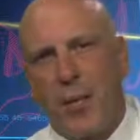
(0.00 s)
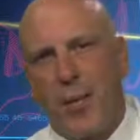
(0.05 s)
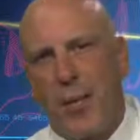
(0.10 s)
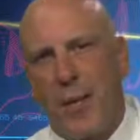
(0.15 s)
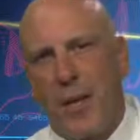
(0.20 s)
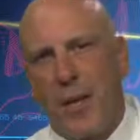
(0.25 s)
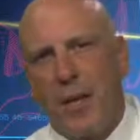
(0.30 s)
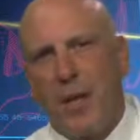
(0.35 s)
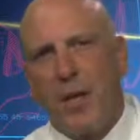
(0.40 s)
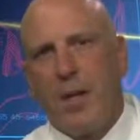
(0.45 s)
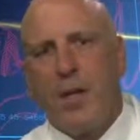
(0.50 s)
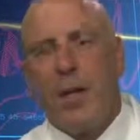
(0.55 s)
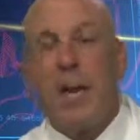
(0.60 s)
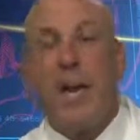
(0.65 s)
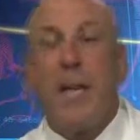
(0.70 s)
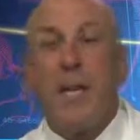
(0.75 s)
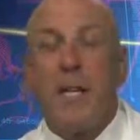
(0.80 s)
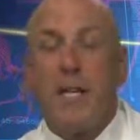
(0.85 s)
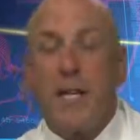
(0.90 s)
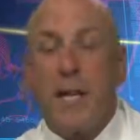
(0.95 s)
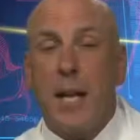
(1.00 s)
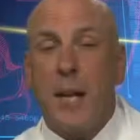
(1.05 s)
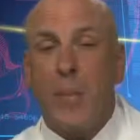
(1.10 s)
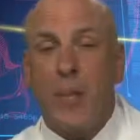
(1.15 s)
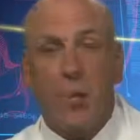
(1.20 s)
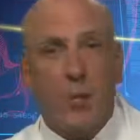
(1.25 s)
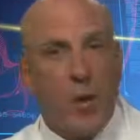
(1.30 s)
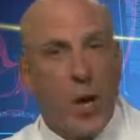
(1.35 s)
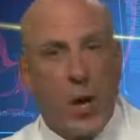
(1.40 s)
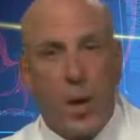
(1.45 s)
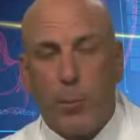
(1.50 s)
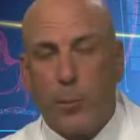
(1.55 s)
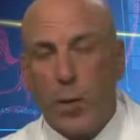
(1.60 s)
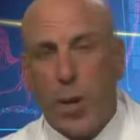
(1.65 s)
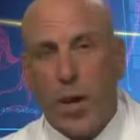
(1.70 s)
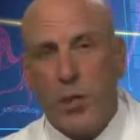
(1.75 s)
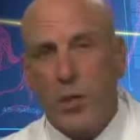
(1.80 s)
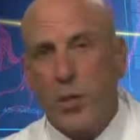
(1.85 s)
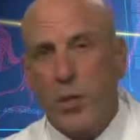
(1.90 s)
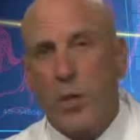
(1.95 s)
you. Anytime you try a
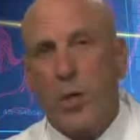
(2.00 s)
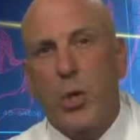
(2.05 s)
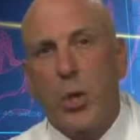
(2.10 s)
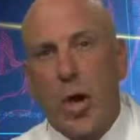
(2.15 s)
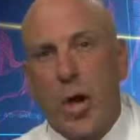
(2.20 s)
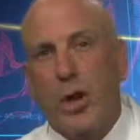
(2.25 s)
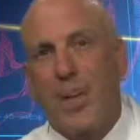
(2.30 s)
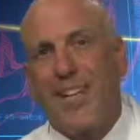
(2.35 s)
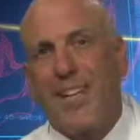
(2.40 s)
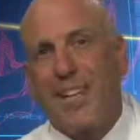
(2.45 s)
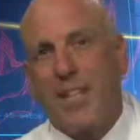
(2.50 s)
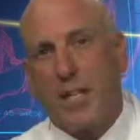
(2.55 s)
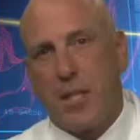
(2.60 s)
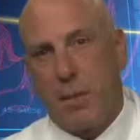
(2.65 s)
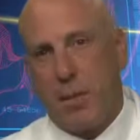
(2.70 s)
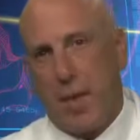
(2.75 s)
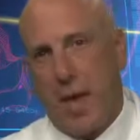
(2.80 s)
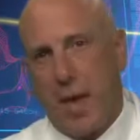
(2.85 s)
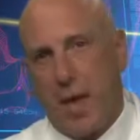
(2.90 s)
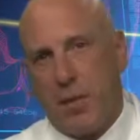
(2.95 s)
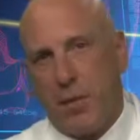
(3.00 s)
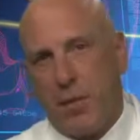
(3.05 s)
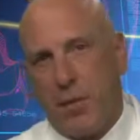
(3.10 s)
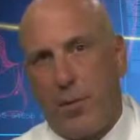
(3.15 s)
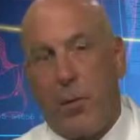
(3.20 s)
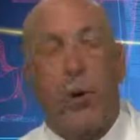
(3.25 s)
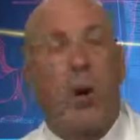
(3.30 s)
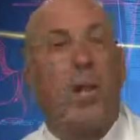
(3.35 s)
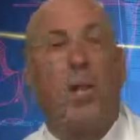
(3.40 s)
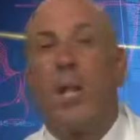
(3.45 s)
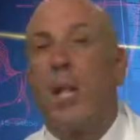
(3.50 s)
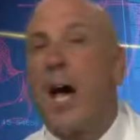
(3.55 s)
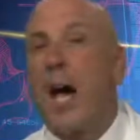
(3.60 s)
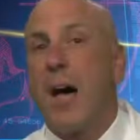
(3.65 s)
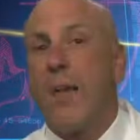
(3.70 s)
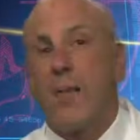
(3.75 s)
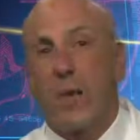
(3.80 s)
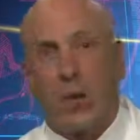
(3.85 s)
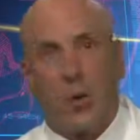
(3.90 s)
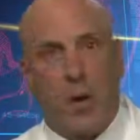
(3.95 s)
BruxZir crown into the mouth, or a
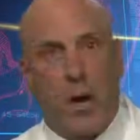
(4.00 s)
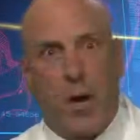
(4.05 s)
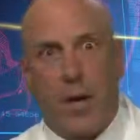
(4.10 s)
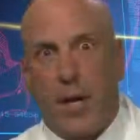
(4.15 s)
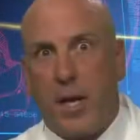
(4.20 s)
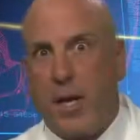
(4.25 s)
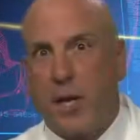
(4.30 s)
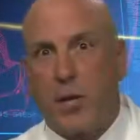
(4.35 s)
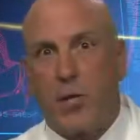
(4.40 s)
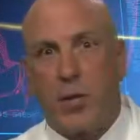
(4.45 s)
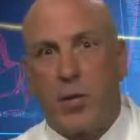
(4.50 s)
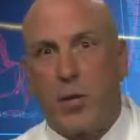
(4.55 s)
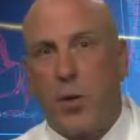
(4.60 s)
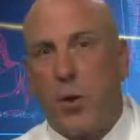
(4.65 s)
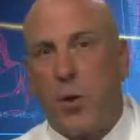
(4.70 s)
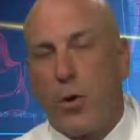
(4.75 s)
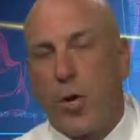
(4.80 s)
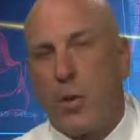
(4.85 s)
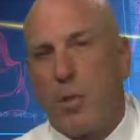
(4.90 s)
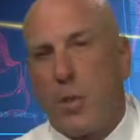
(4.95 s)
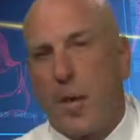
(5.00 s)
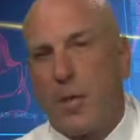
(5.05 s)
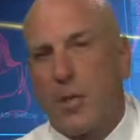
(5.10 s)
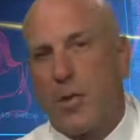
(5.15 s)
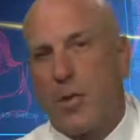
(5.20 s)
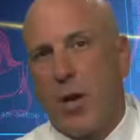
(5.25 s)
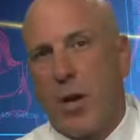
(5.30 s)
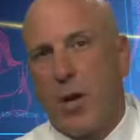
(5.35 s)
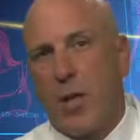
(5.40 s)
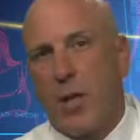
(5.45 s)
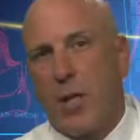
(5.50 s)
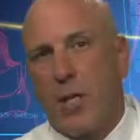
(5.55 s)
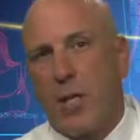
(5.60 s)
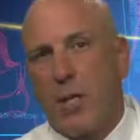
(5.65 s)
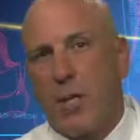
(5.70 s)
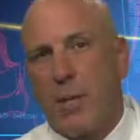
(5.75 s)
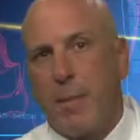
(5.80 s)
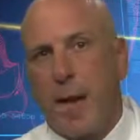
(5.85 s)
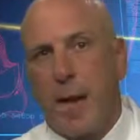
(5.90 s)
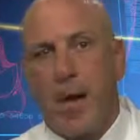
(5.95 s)
lava crown, any zirconia-based crown
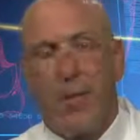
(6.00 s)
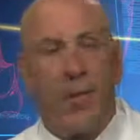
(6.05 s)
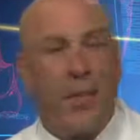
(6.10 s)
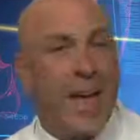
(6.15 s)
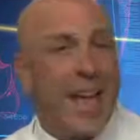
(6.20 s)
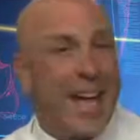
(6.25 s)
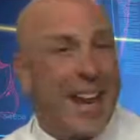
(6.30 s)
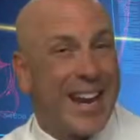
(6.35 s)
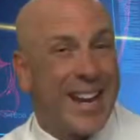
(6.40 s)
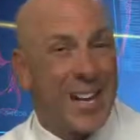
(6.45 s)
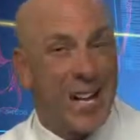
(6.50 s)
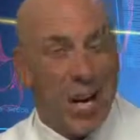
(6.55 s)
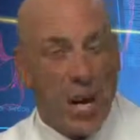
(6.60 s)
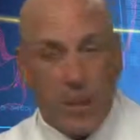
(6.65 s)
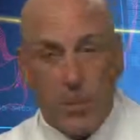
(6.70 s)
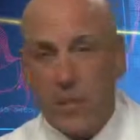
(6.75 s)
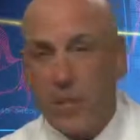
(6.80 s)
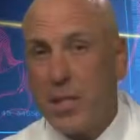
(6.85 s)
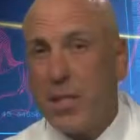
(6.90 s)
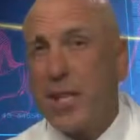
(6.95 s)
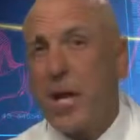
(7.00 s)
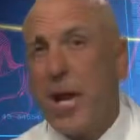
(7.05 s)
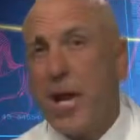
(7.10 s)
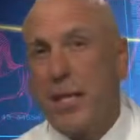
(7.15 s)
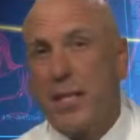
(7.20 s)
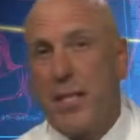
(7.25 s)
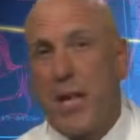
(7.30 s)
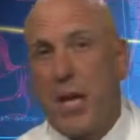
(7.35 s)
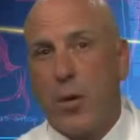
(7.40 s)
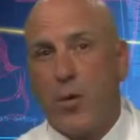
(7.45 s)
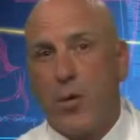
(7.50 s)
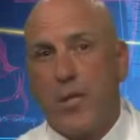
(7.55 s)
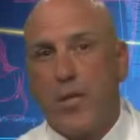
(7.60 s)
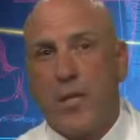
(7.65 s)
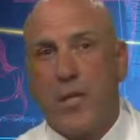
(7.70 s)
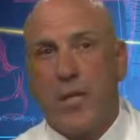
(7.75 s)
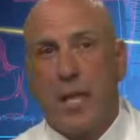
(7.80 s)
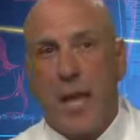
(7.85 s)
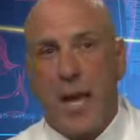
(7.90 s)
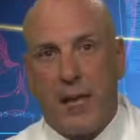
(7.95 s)
into the mouth, and it comes in contact with
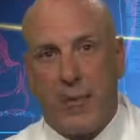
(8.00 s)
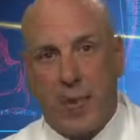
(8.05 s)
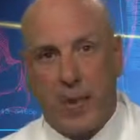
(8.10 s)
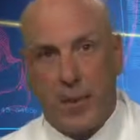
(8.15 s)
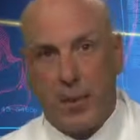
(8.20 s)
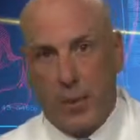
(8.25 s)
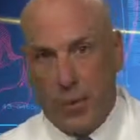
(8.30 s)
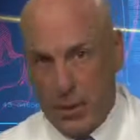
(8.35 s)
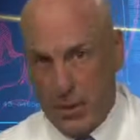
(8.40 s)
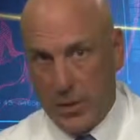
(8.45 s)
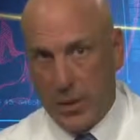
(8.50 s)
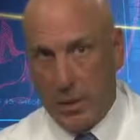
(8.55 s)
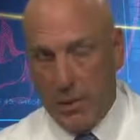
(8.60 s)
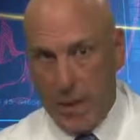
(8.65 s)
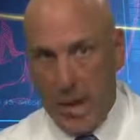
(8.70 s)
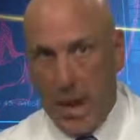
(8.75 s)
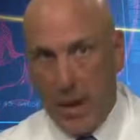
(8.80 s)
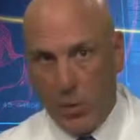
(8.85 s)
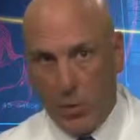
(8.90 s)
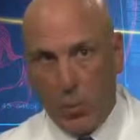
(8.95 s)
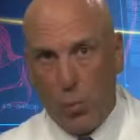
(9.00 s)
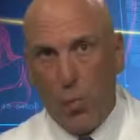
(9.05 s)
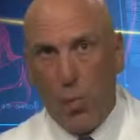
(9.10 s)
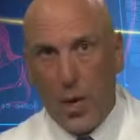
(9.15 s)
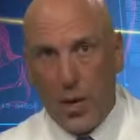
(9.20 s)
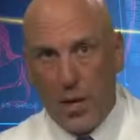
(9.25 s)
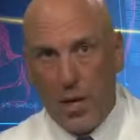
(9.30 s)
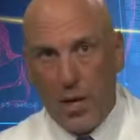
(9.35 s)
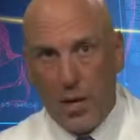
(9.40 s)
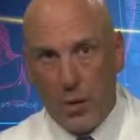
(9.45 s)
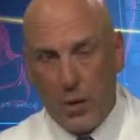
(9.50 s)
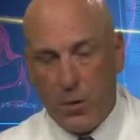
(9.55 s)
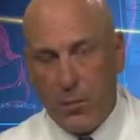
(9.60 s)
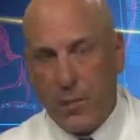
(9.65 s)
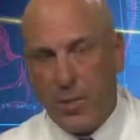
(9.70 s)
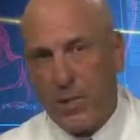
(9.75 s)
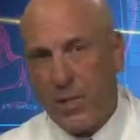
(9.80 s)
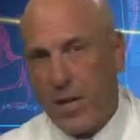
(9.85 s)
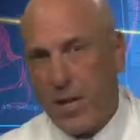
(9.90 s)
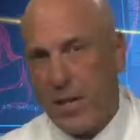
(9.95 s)
saliva, which is about
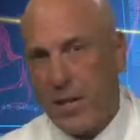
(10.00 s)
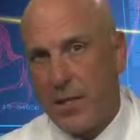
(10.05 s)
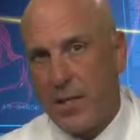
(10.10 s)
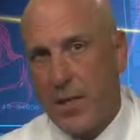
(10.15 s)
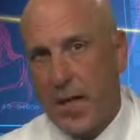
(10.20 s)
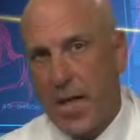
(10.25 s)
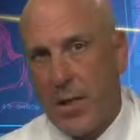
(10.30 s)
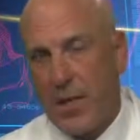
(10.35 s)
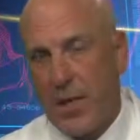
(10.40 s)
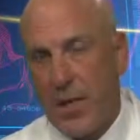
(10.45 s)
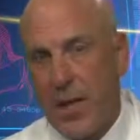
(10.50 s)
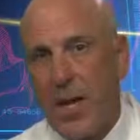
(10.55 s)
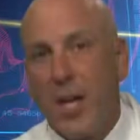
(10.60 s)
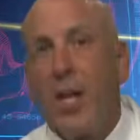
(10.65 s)
100% of the time,